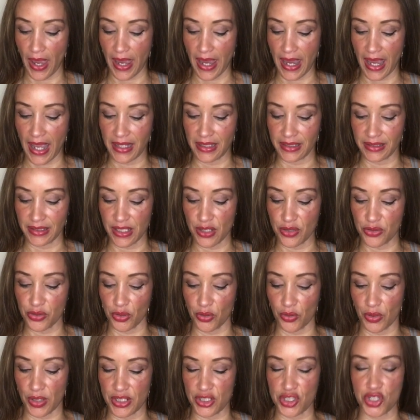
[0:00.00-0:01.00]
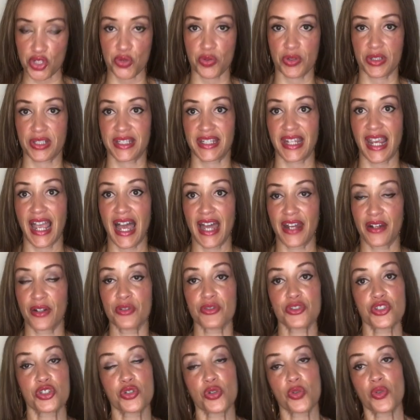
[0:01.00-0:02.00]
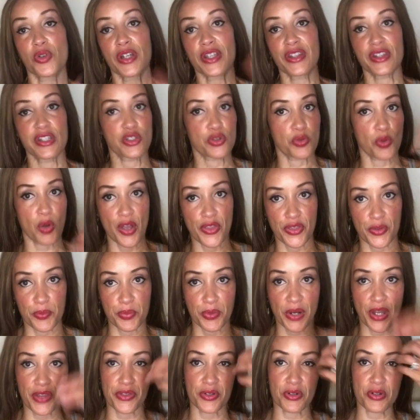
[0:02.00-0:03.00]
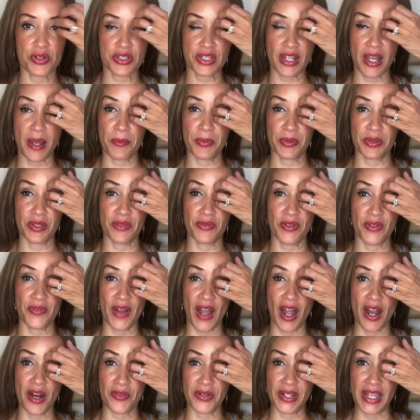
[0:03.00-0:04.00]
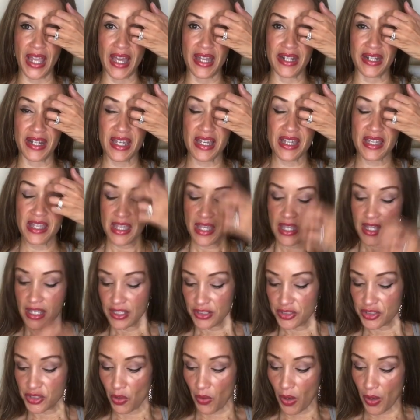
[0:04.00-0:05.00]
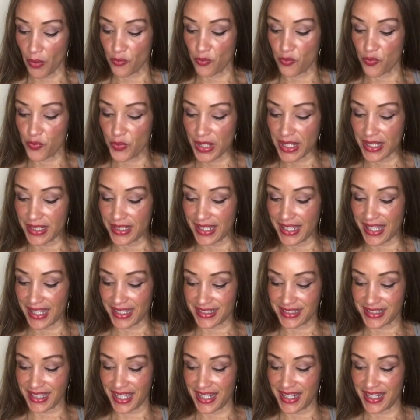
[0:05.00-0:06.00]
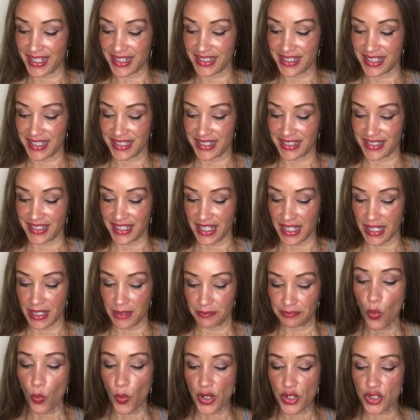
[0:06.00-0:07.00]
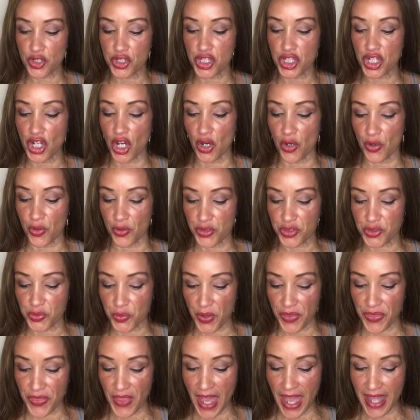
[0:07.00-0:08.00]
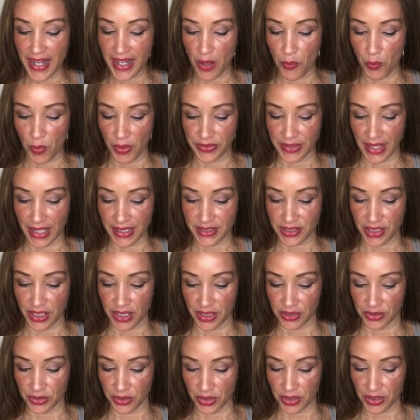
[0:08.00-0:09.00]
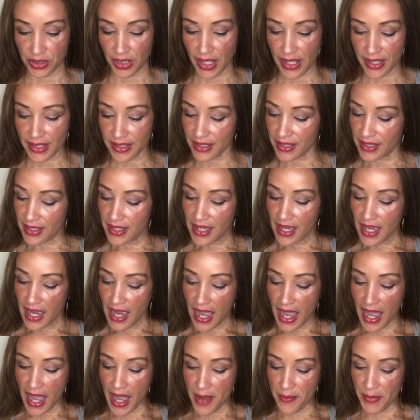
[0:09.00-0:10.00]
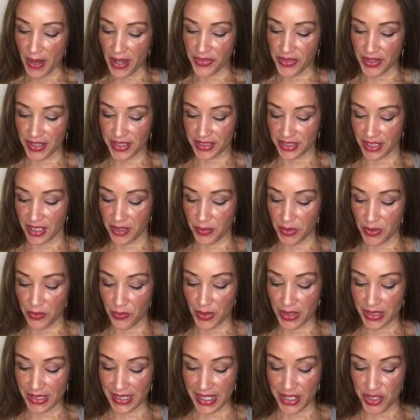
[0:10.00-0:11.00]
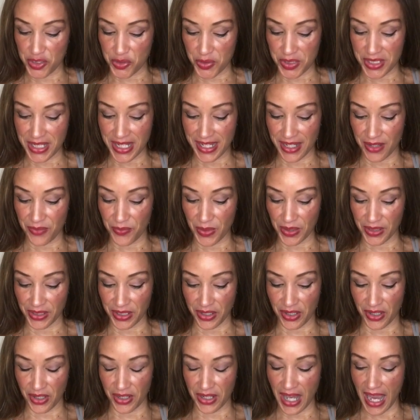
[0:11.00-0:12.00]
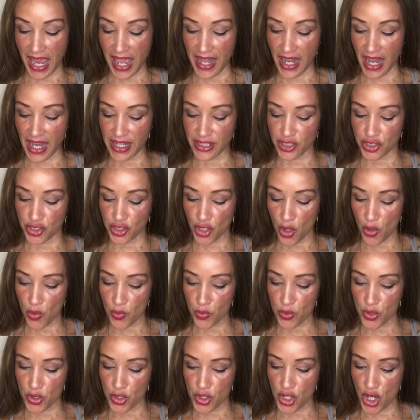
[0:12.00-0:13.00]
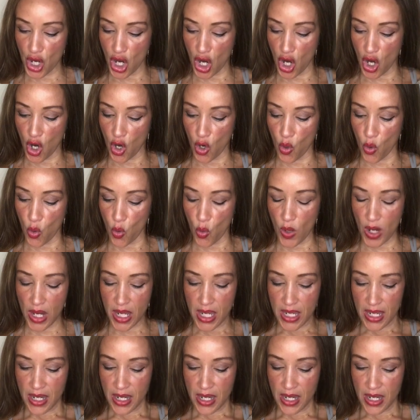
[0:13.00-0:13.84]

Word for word: and Lethal is Tristiano's story. These are all the brothers, I believe, of Ariana. So I'm really excited to see where she goes with that and what that's going to look like. Um, I think it's going to be really interesting and really good. And I don't know